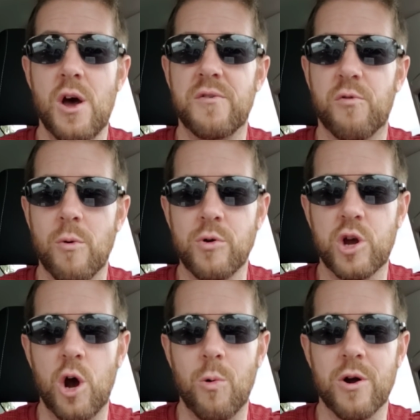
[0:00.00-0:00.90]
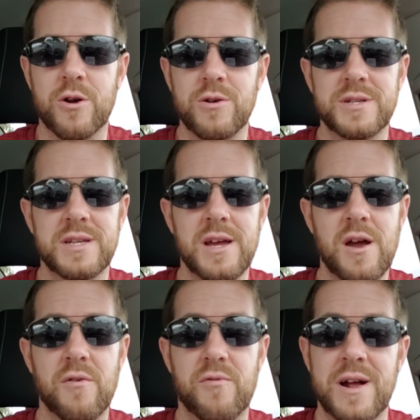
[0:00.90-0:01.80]
former coworkers,
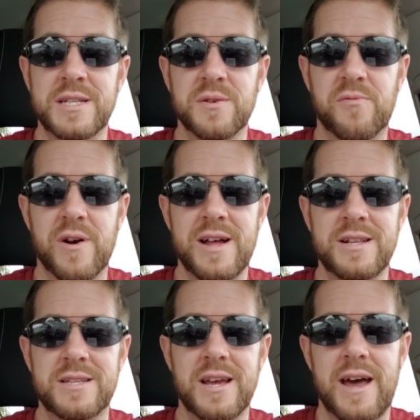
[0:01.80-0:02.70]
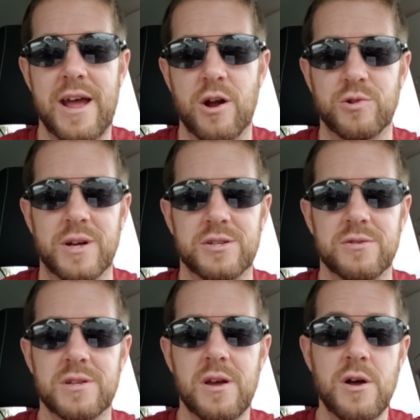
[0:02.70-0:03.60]
friends of friends, and
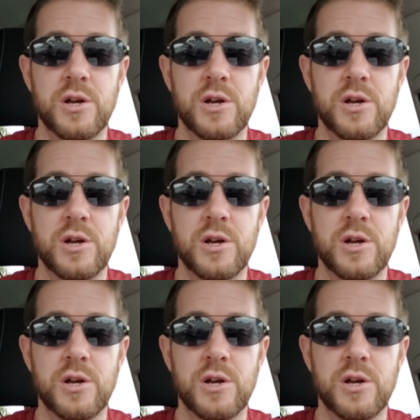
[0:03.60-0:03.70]
hairdressers.